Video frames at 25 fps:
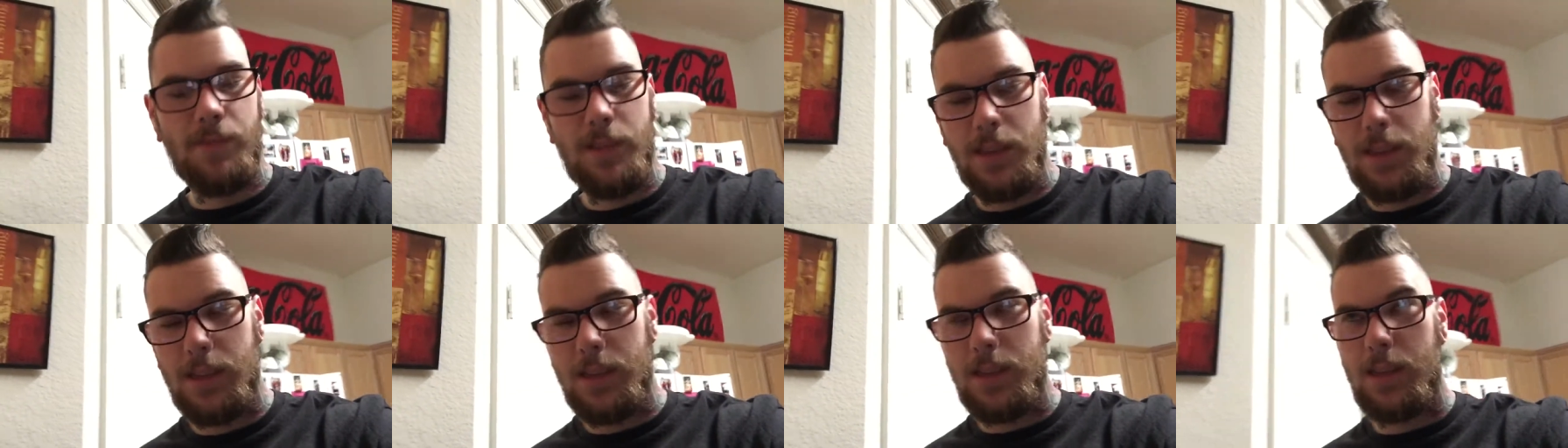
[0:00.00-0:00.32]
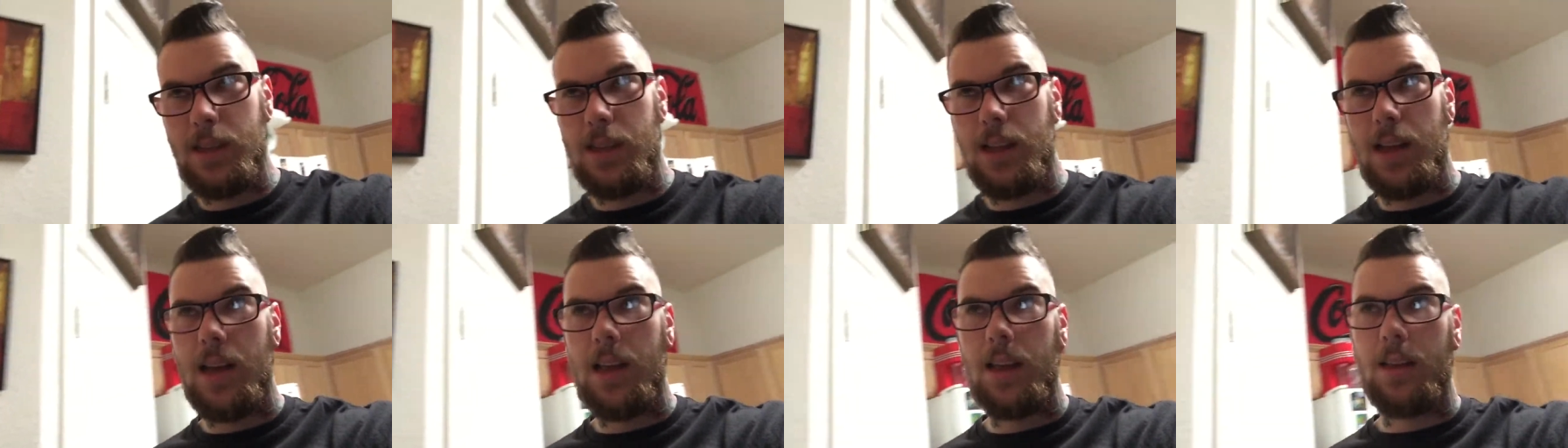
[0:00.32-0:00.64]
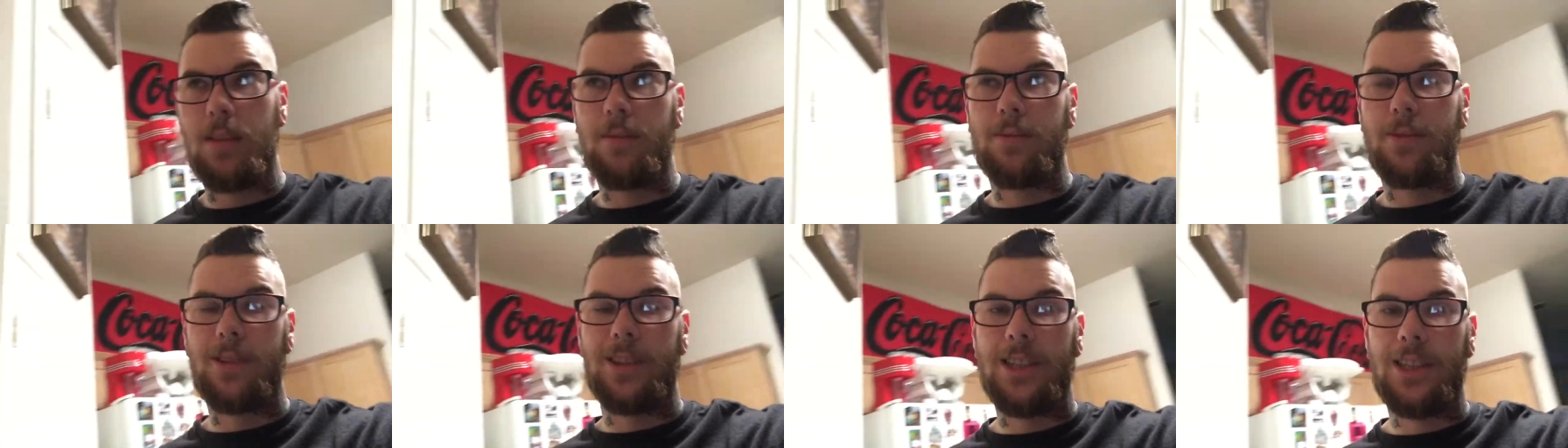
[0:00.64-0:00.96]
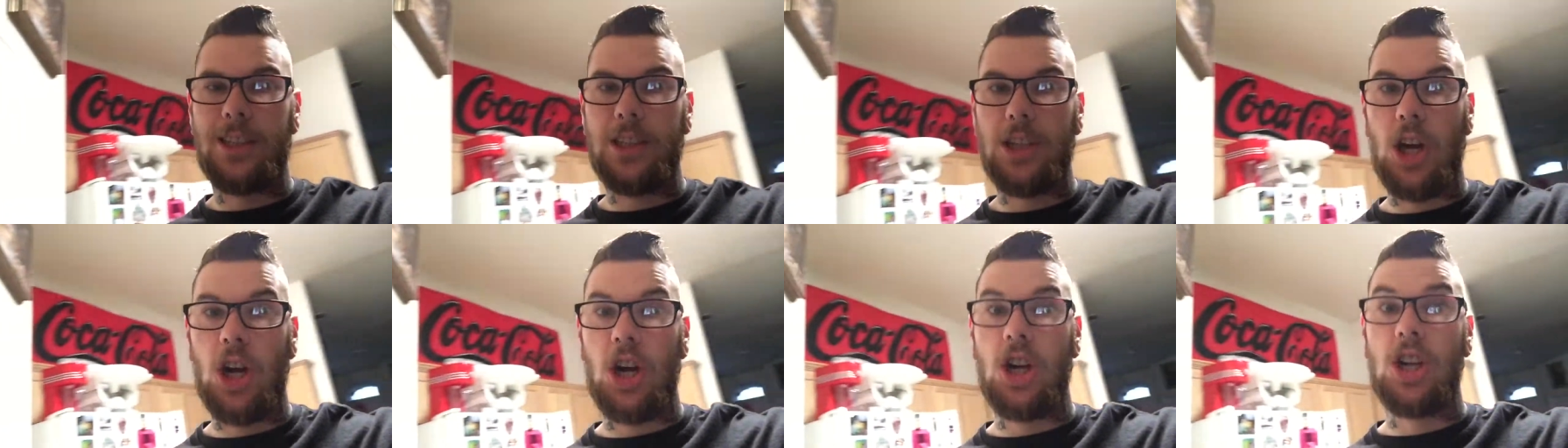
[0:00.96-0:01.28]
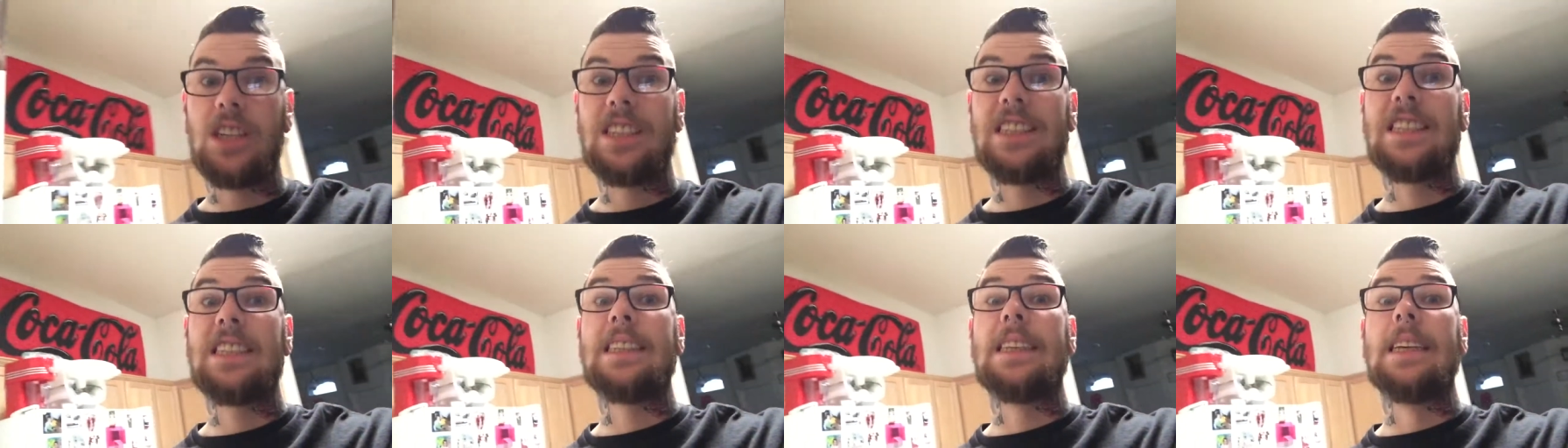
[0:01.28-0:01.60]
Because Delilah and Francesca
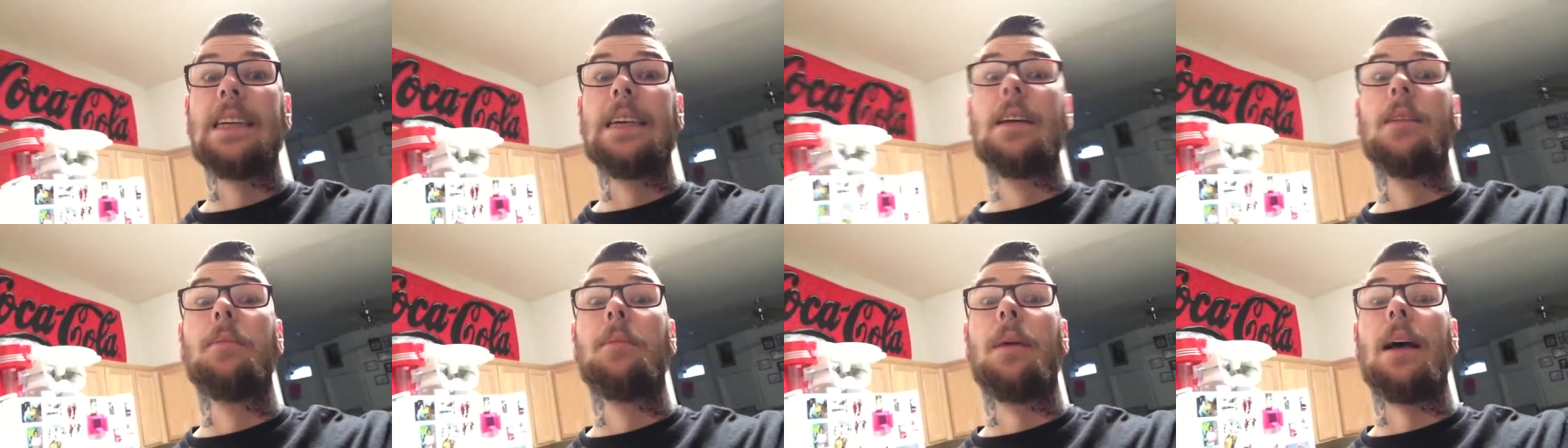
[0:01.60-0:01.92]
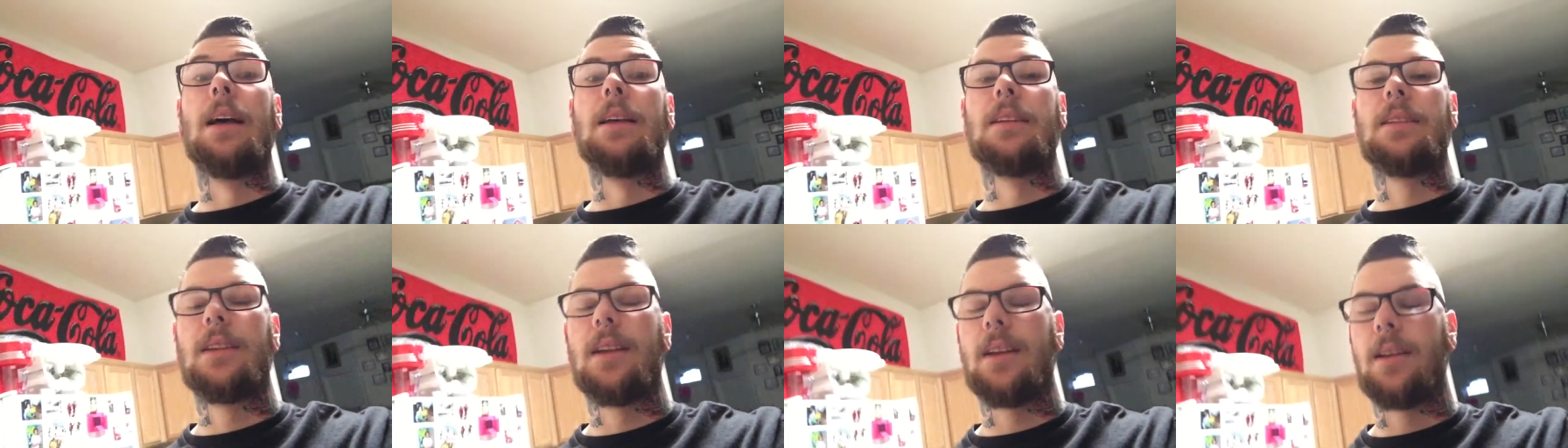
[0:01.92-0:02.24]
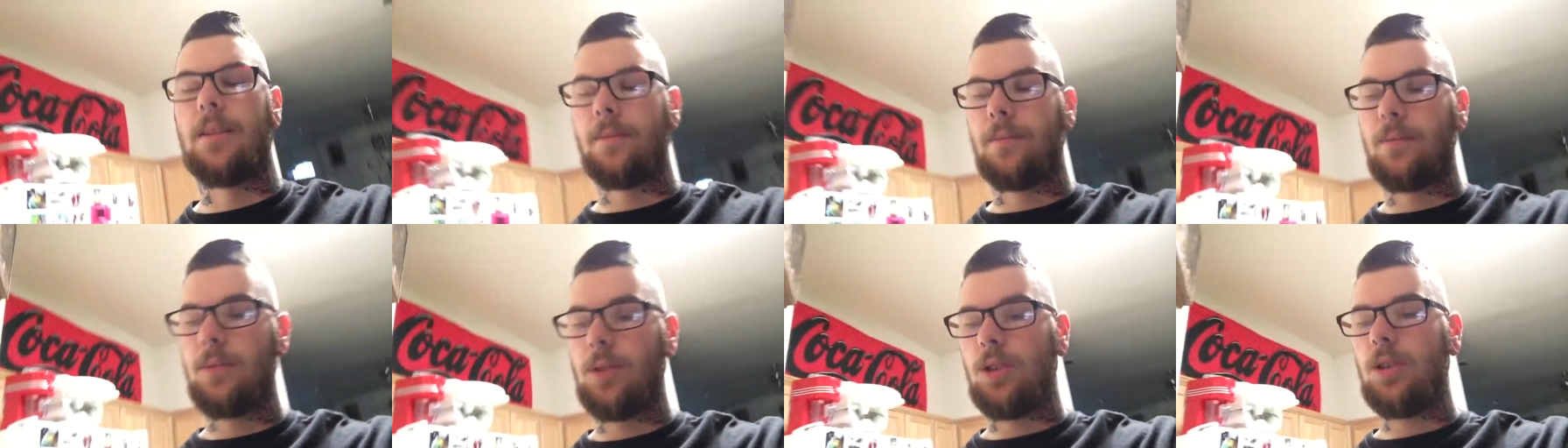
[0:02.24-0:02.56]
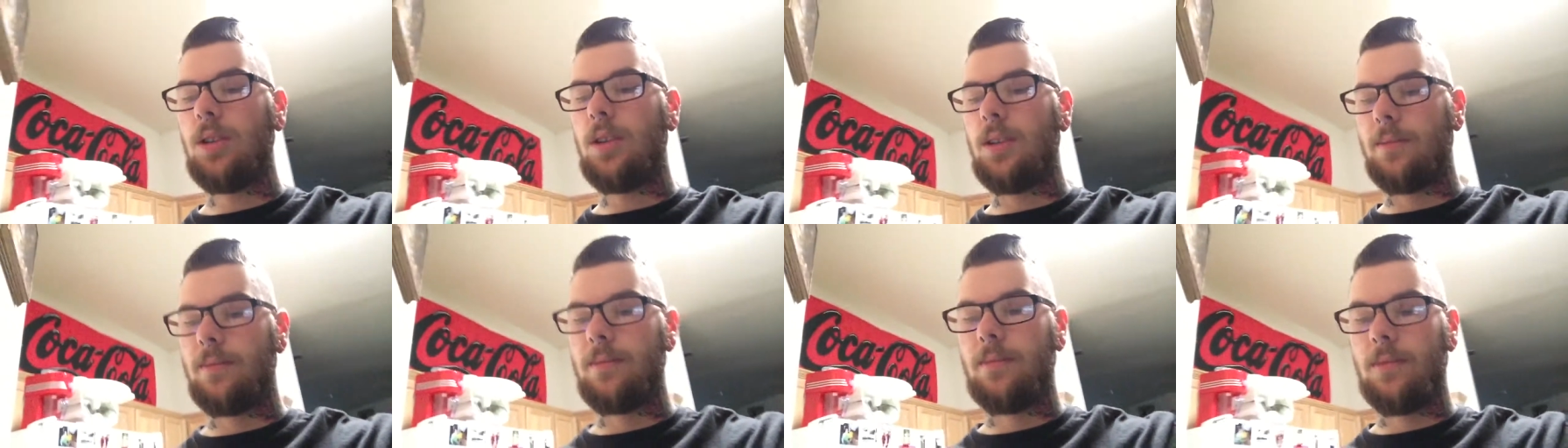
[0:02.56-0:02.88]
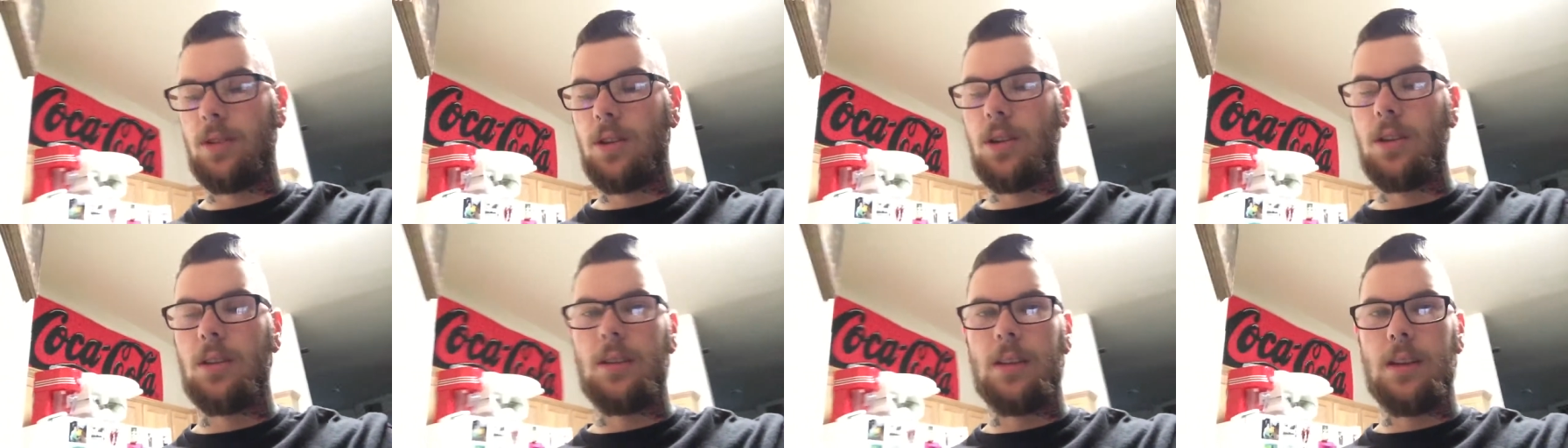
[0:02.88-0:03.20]
are still passed out, which good,
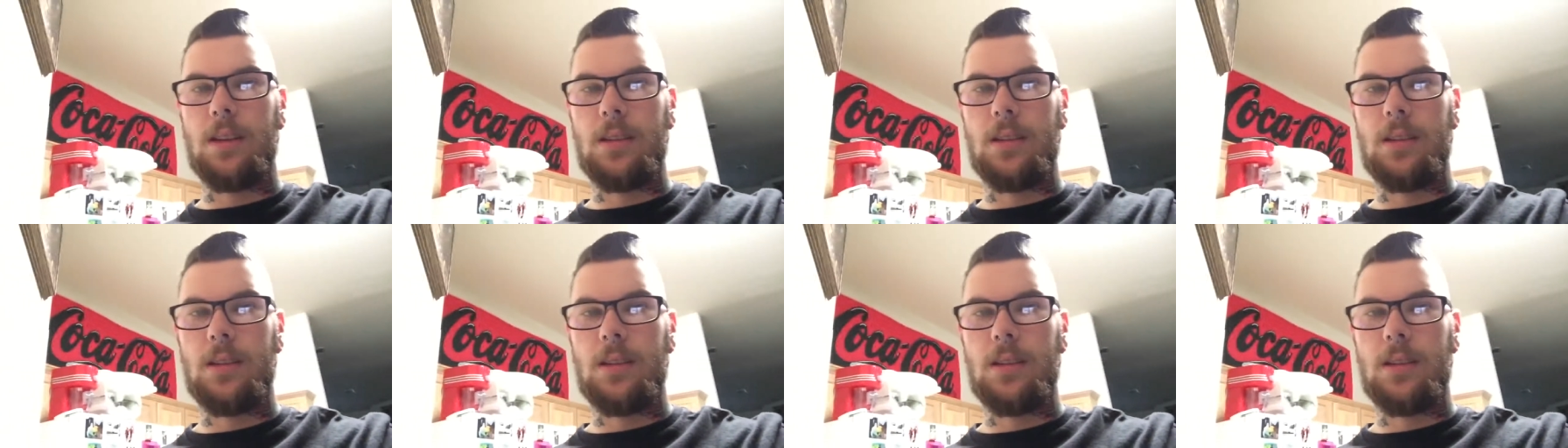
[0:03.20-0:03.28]
good.